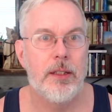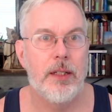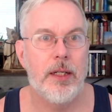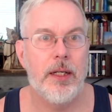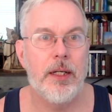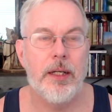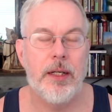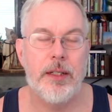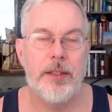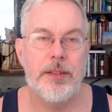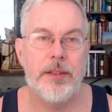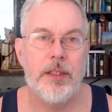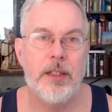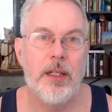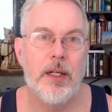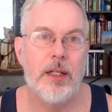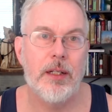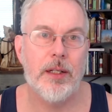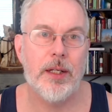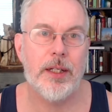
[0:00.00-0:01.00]
And
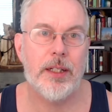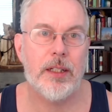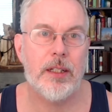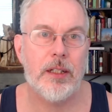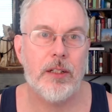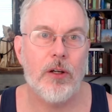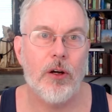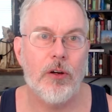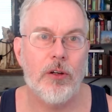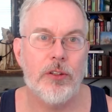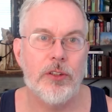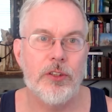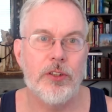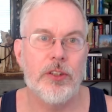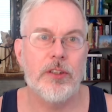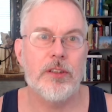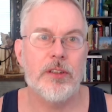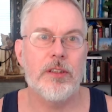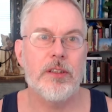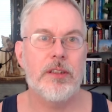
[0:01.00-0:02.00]
like Carl
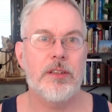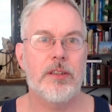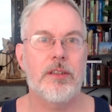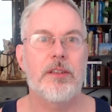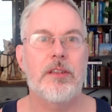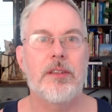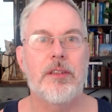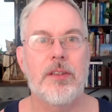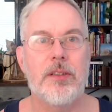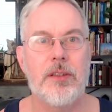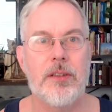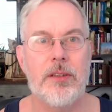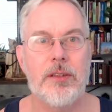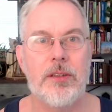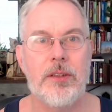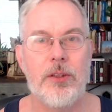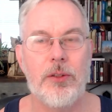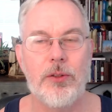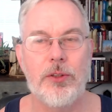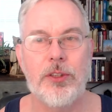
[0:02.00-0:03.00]
Jung
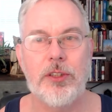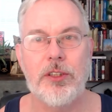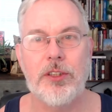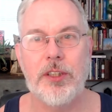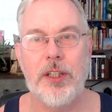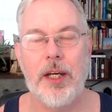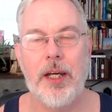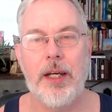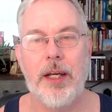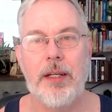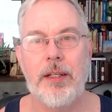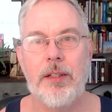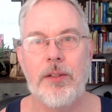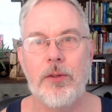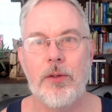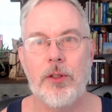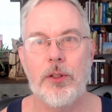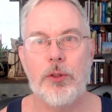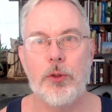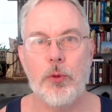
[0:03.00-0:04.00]
used to say, in
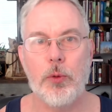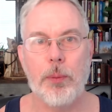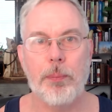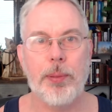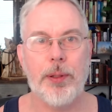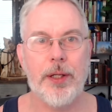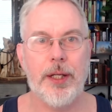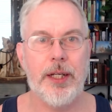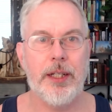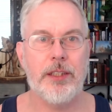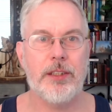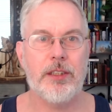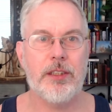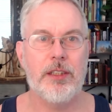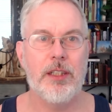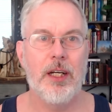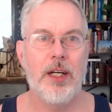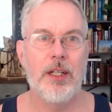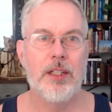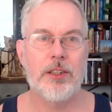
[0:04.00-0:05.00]
order to replace
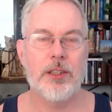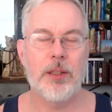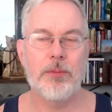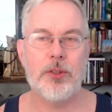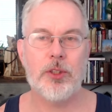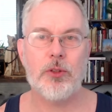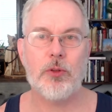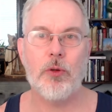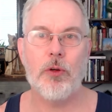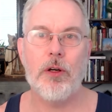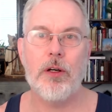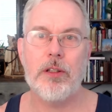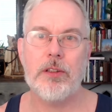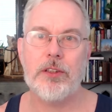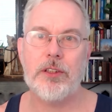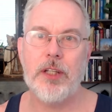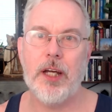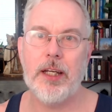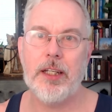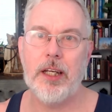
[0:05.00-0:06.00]
some strong
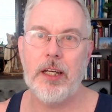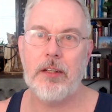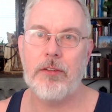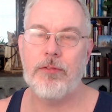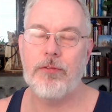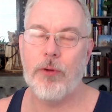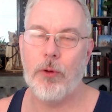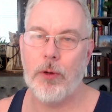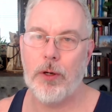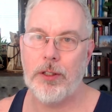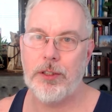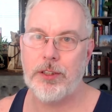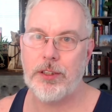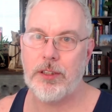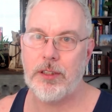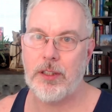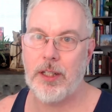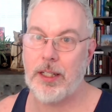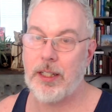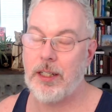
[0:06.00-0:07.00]
psychic
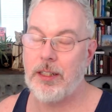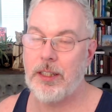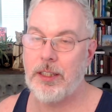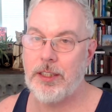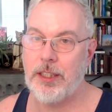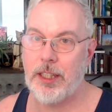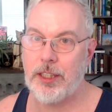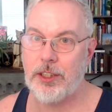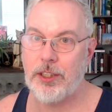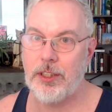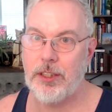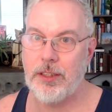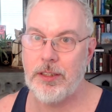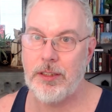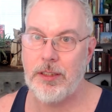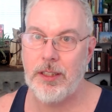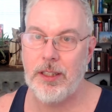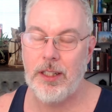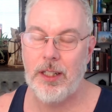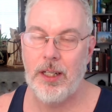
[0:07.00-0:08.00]
force, like an
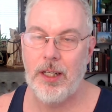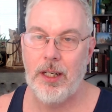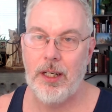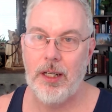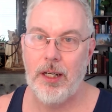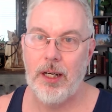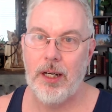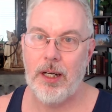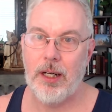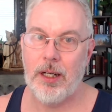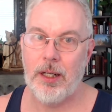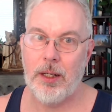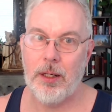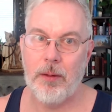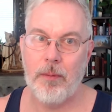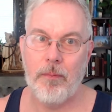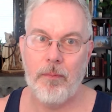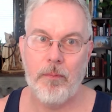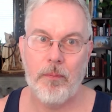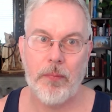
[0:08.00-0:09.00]
addiction,
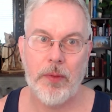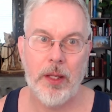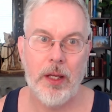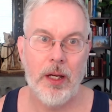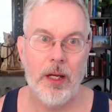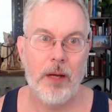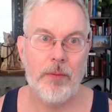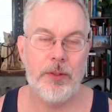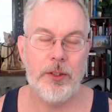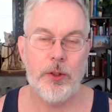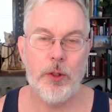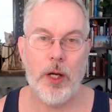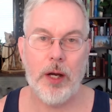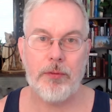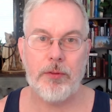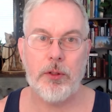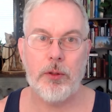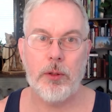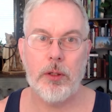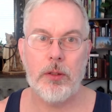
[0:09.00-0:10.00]
I mean, you
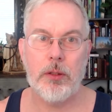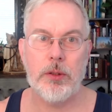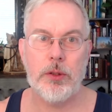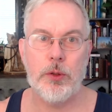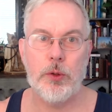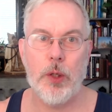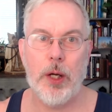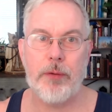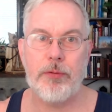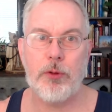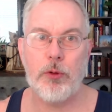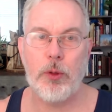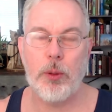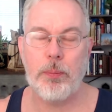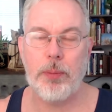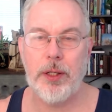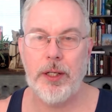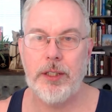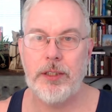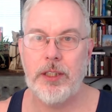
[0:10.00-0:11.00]
have to
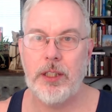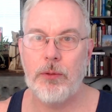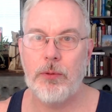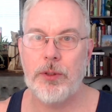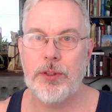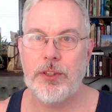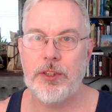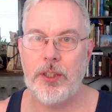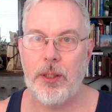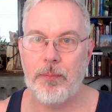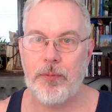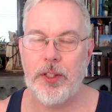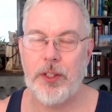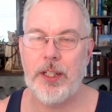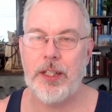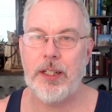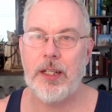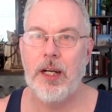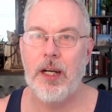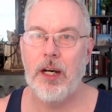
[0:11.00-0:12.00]
replace it with
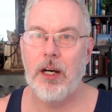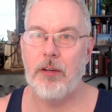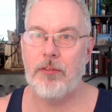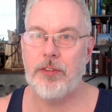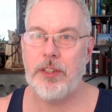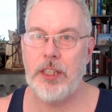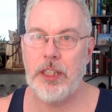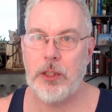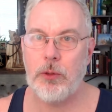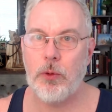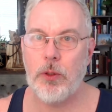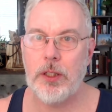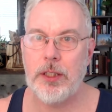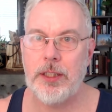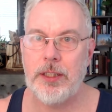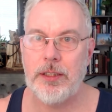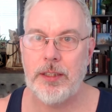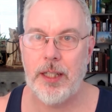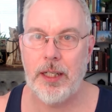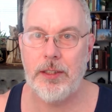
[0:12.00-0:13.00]
something of equal
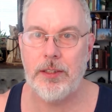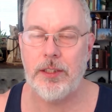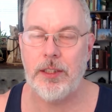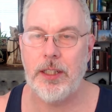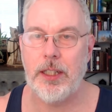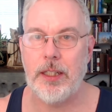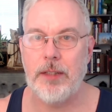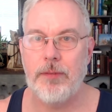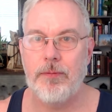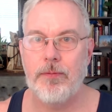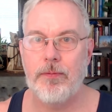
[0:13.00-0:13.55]
intensity.